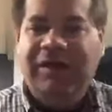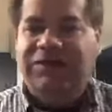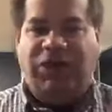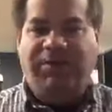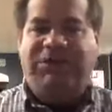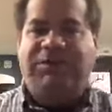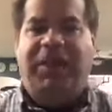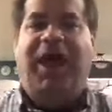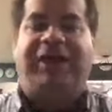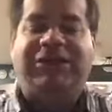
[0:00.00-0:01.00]
Show me some
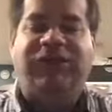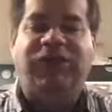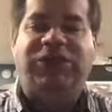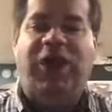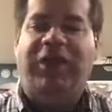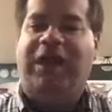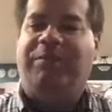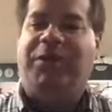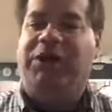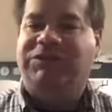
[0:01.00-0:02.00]
likes if we saw
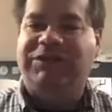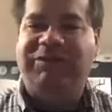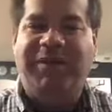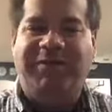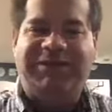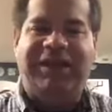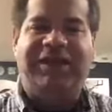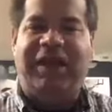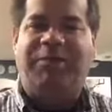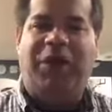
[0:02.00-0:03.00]
that post. You remember
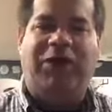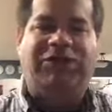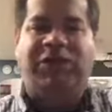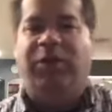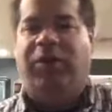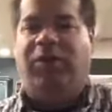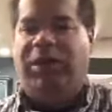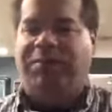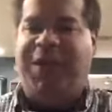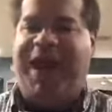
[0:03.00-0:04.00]
seeing that post? There were
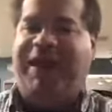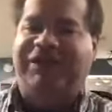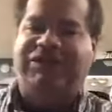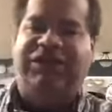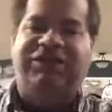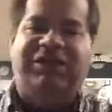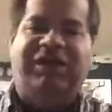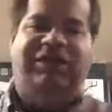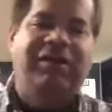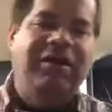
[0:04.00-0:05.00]
green packages
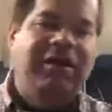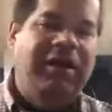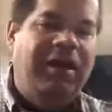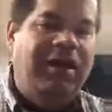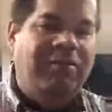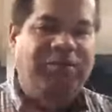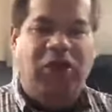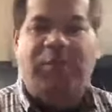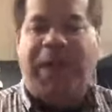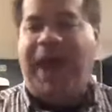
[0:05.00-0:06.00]
and
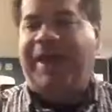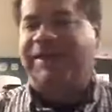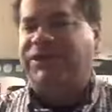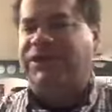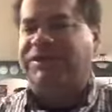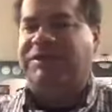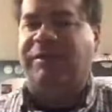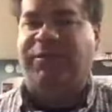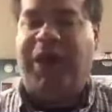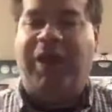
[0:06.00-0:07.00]
blue packages
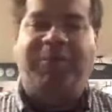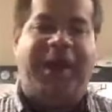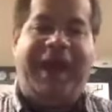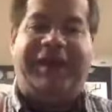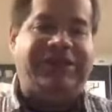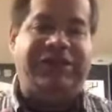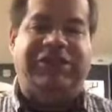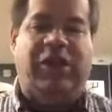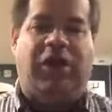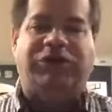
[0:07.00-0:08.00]
and brown
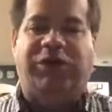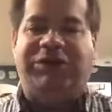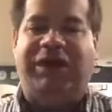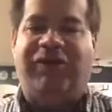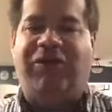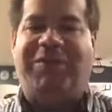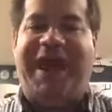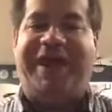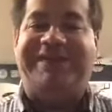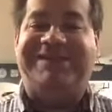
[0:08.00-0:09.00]
packages and all sorts of different
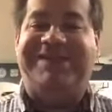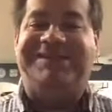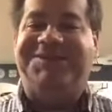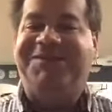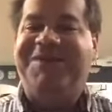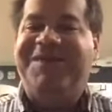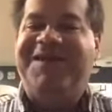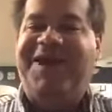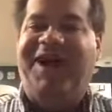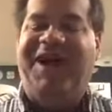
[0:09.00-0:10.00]
packages
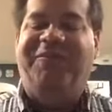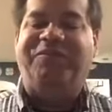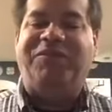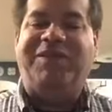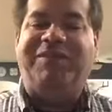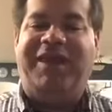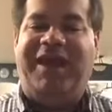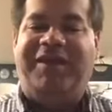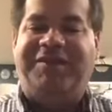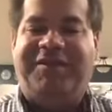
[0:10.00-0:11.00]
um,
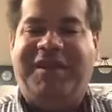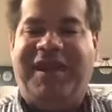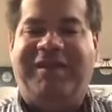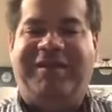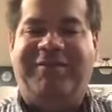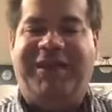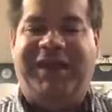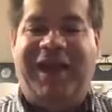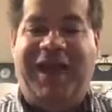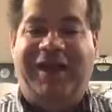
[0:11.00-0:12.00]
that that somebody
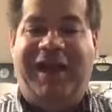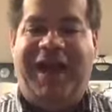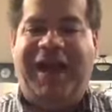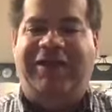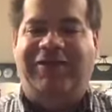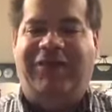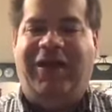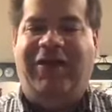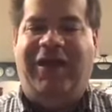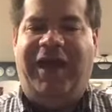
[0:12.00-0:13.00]
got. Yeah, you
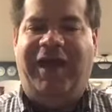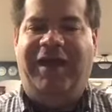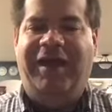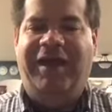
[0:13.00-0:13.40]
saw that.